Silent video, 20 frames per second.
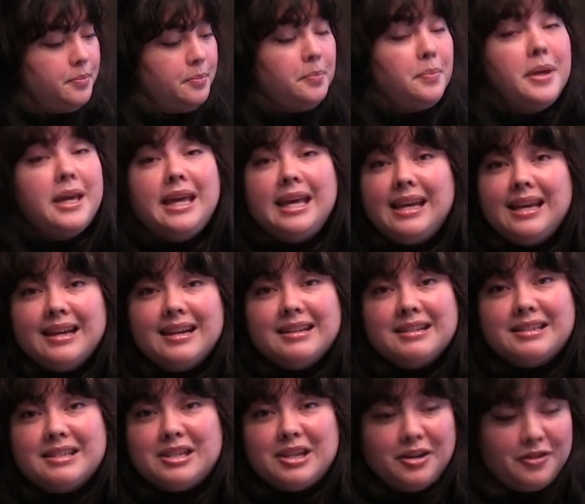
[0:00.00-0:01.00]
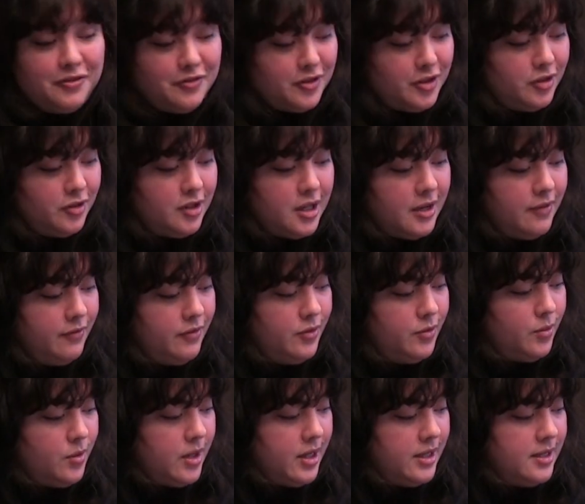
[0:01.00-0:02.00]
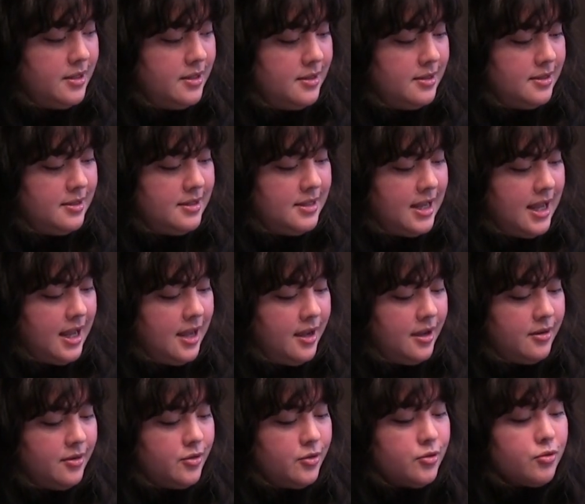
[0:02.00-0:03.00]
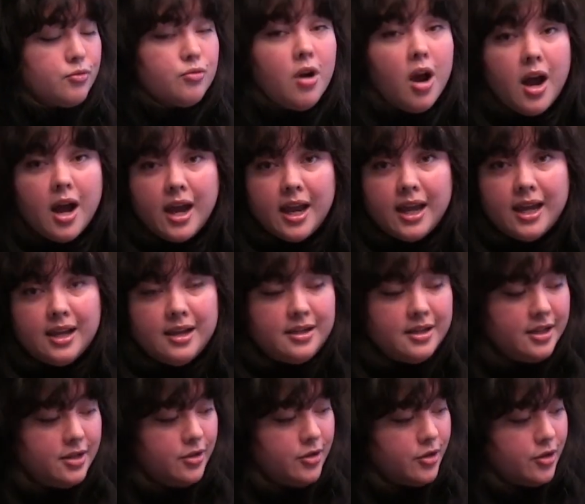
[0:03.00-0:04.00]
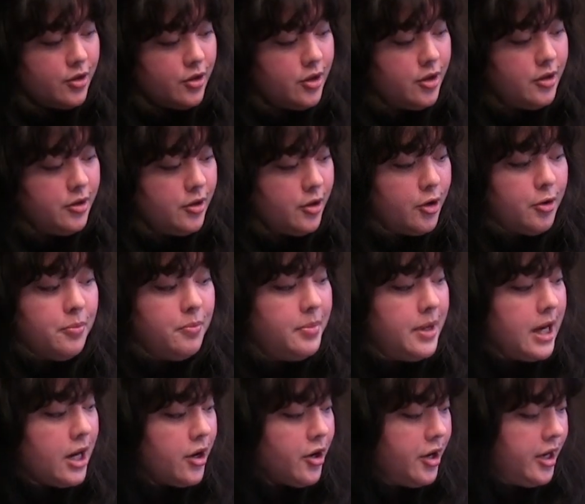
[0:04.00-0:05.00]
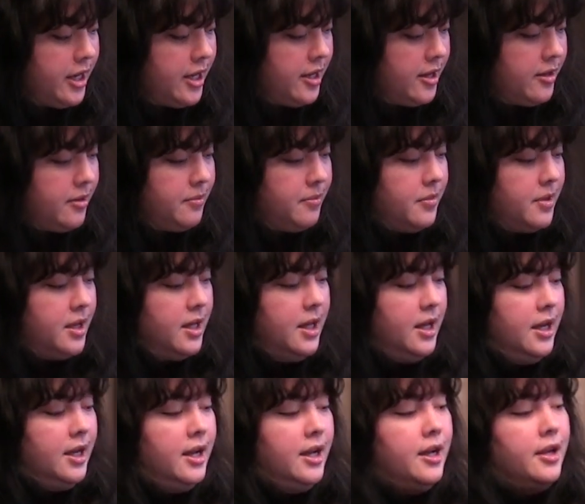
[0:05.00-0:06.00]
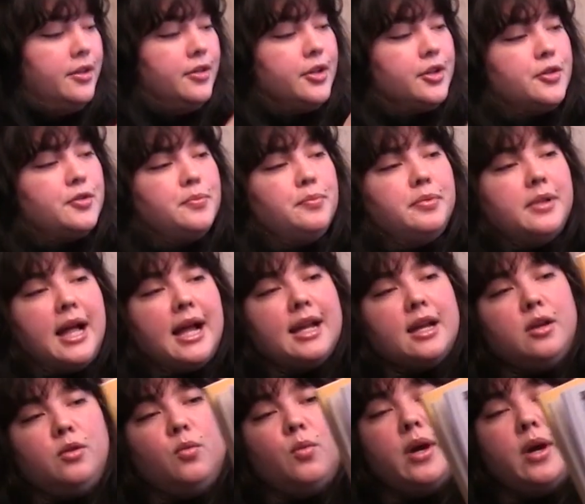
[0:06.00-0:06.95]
picked for loved ones, and dried in her herbarium. There's black and